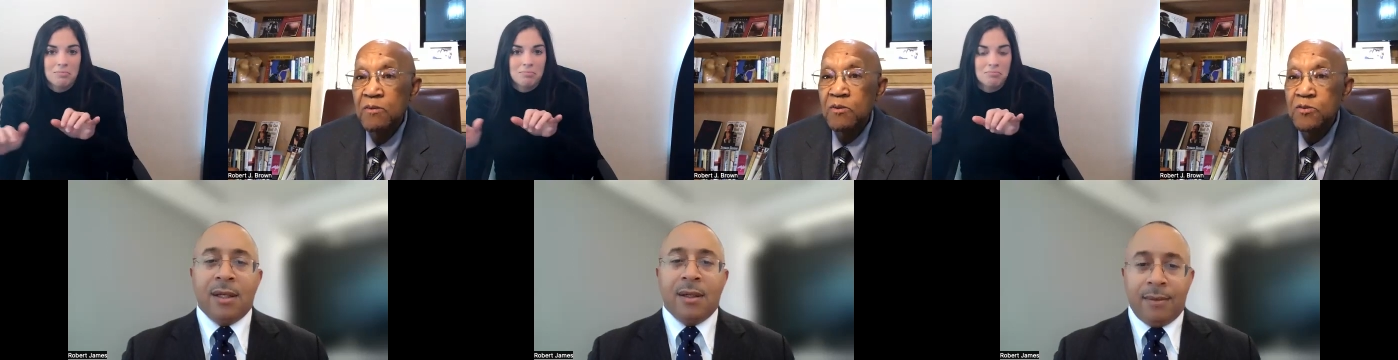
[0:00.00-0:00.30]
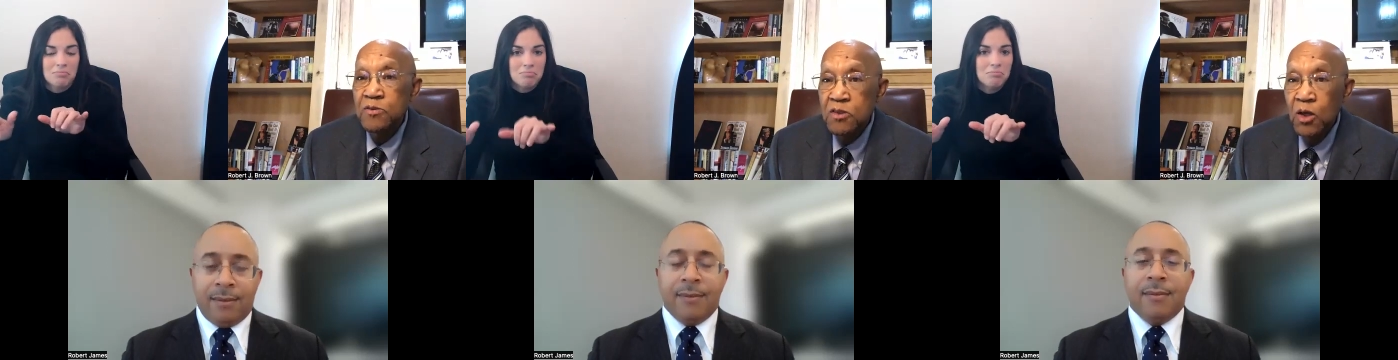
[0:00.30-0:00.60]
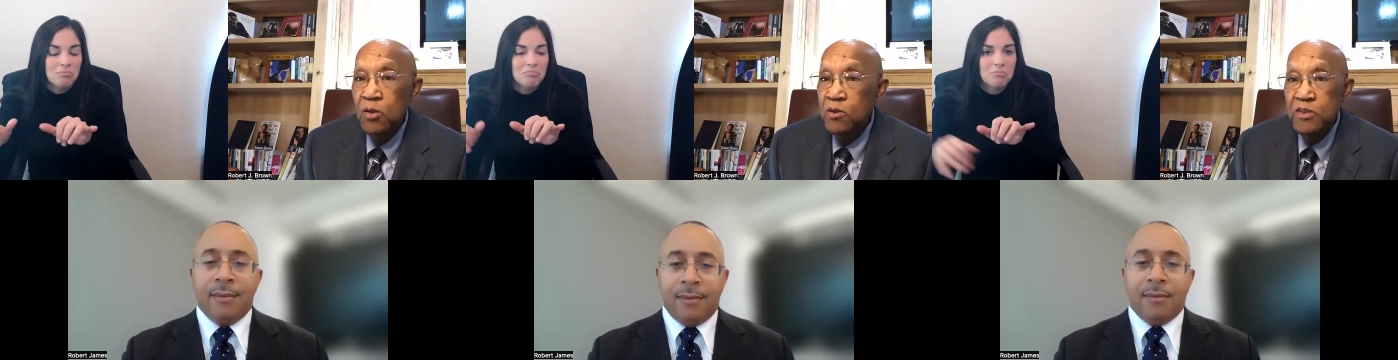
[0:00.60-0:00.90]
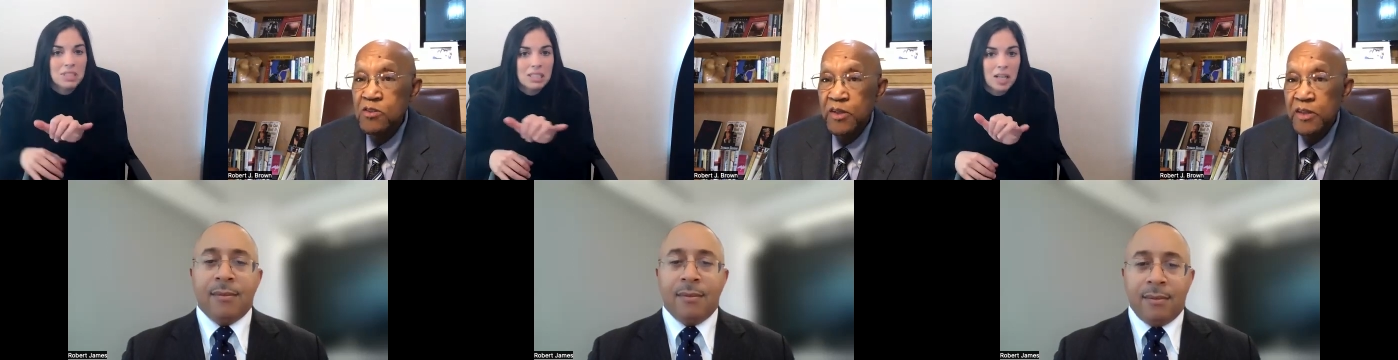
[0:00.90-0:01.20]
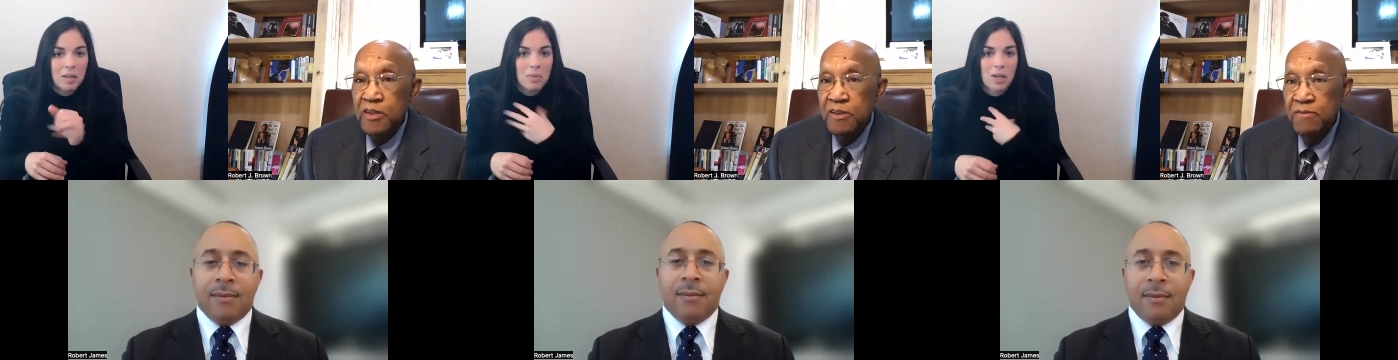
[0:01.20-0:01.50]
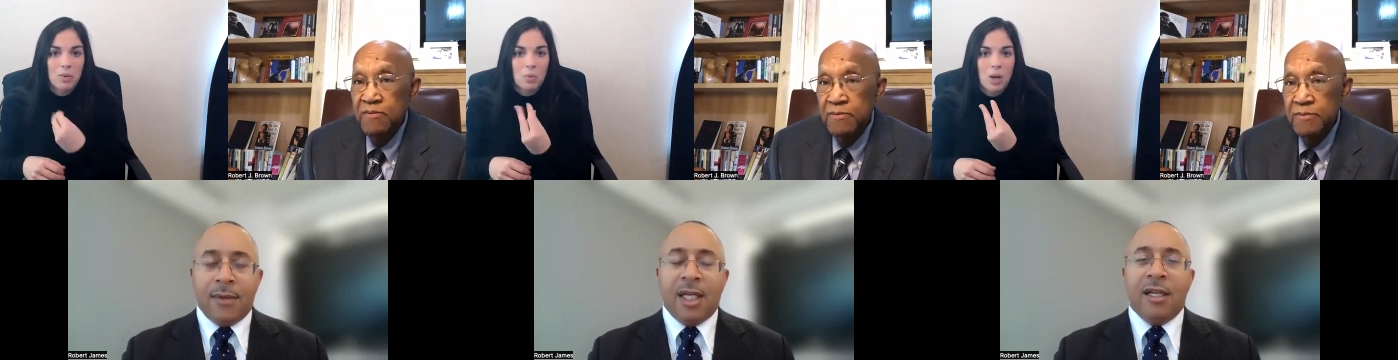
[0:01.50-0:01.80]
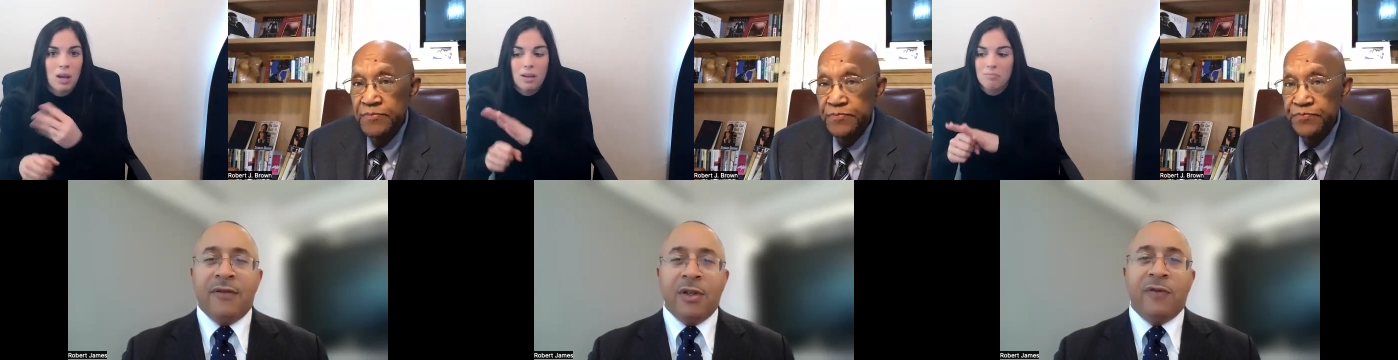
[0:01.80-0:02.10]
Speaker 1: it was totally restricted.
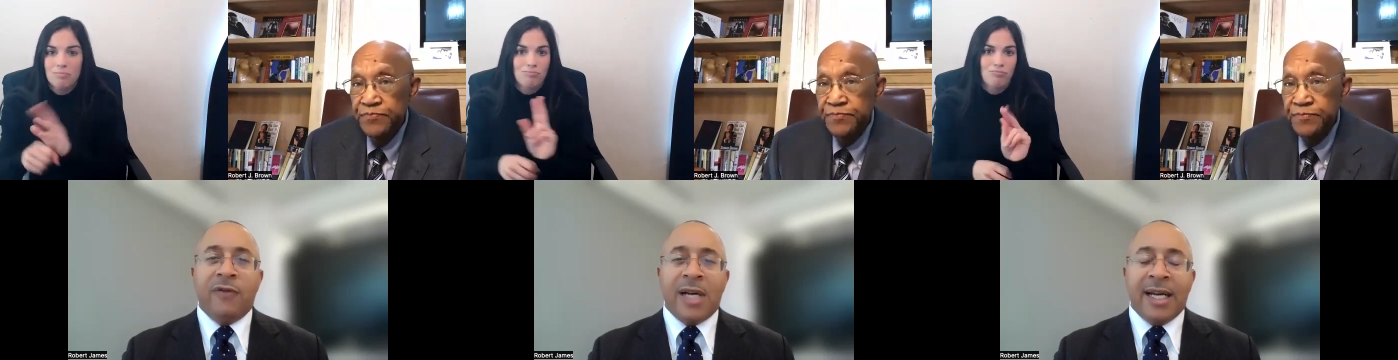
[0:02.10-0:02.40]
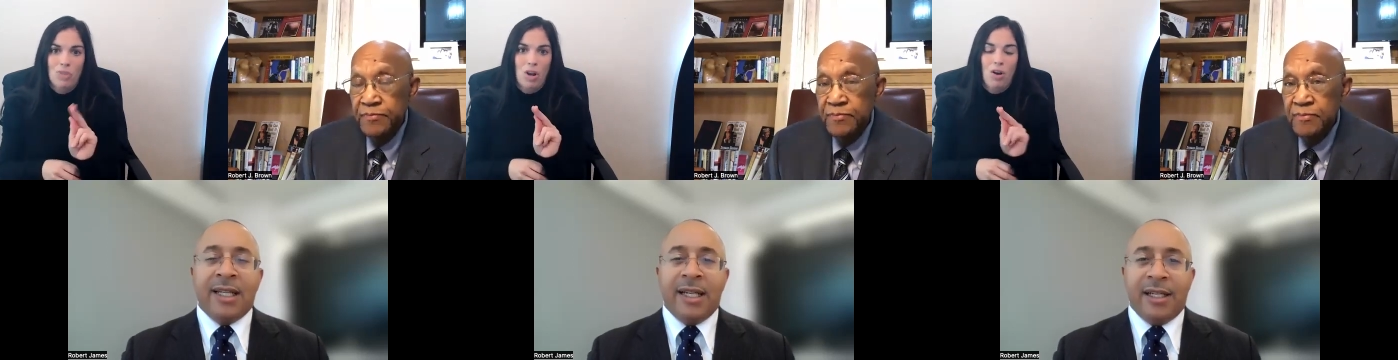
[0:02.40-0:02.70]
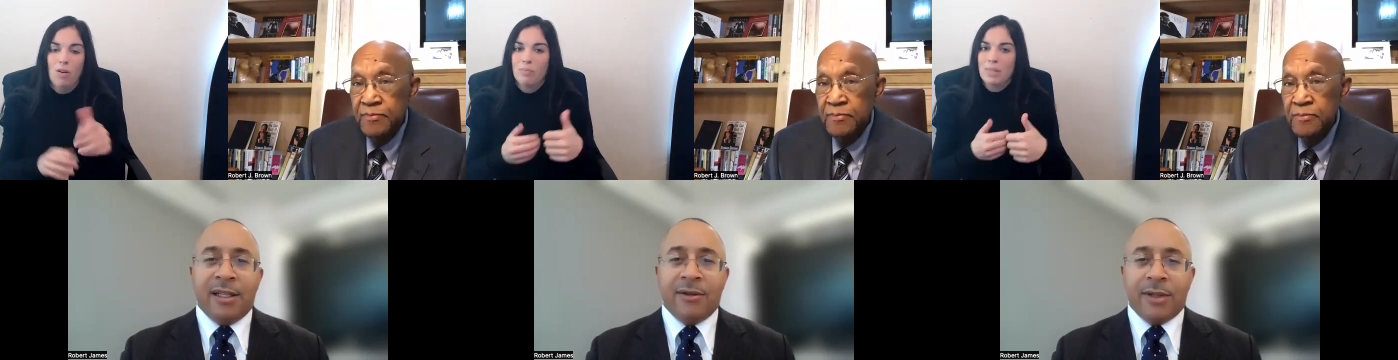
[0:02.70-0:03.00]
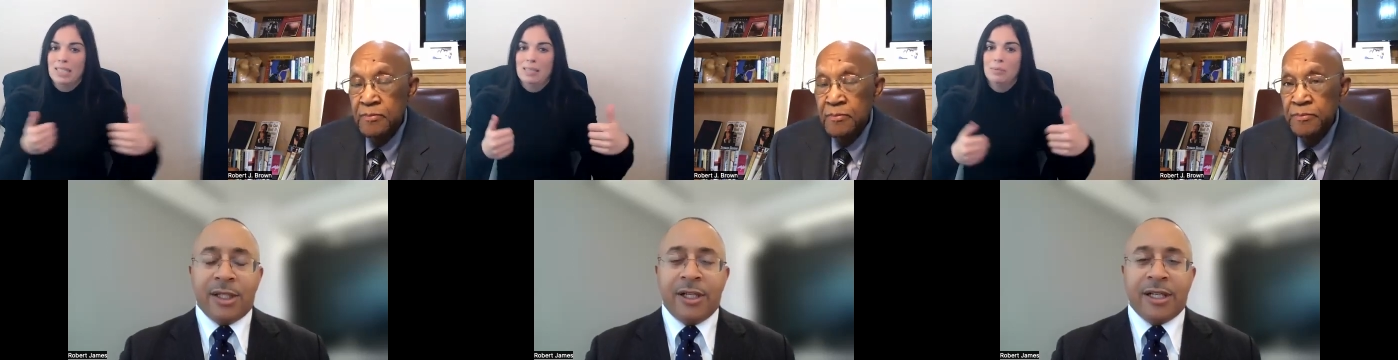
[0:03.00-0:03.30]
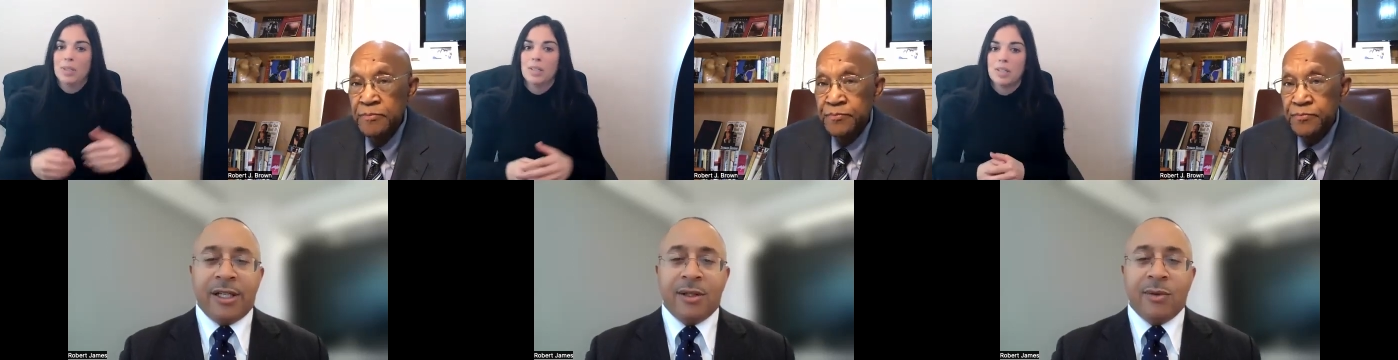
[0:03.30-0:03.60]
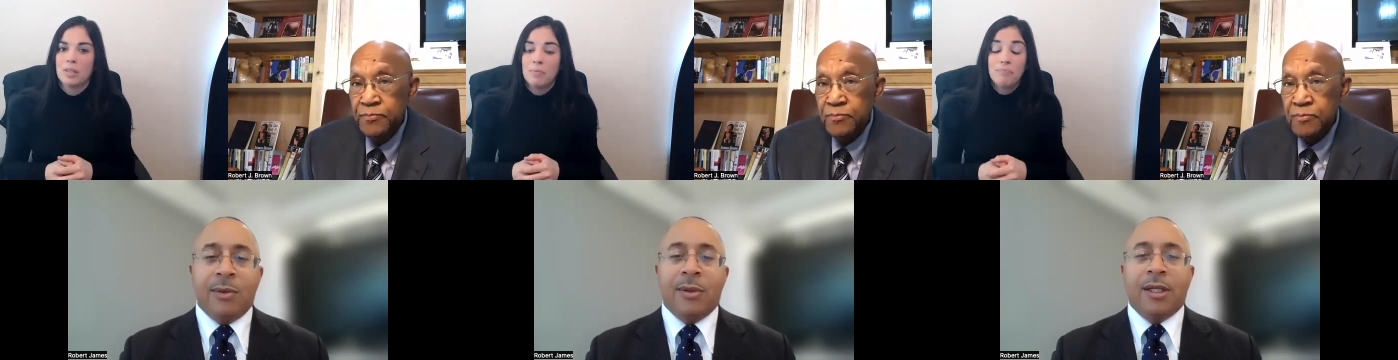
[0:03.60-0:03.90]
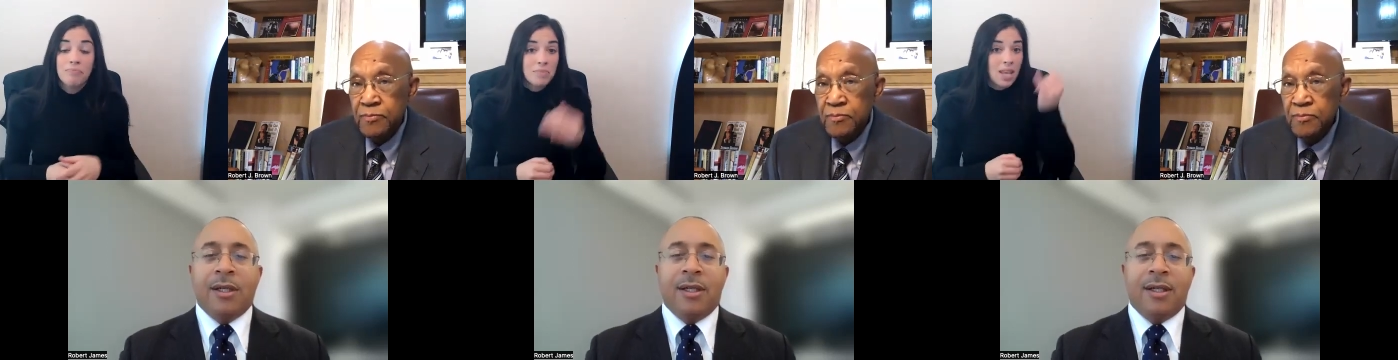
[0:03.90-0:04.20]
Speaker 2: And if you violated the restrictions, what would
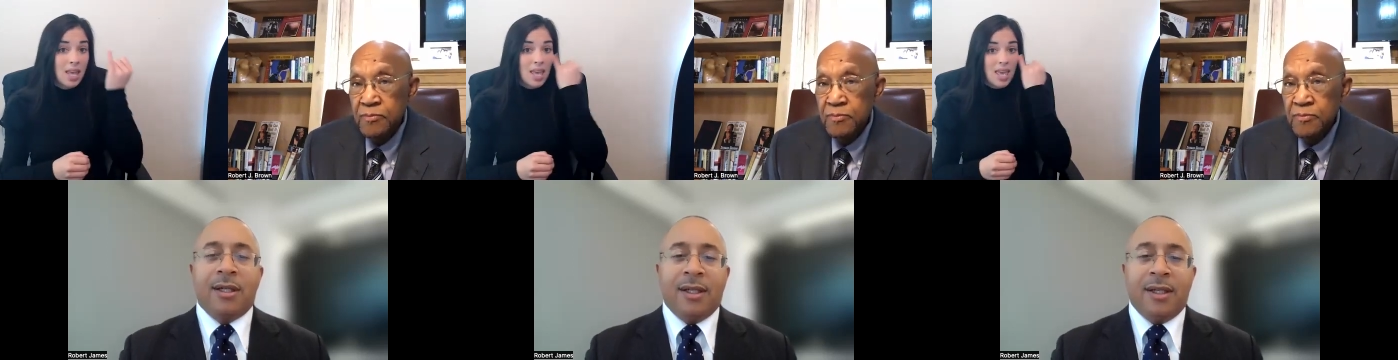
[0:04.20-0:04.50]
occur?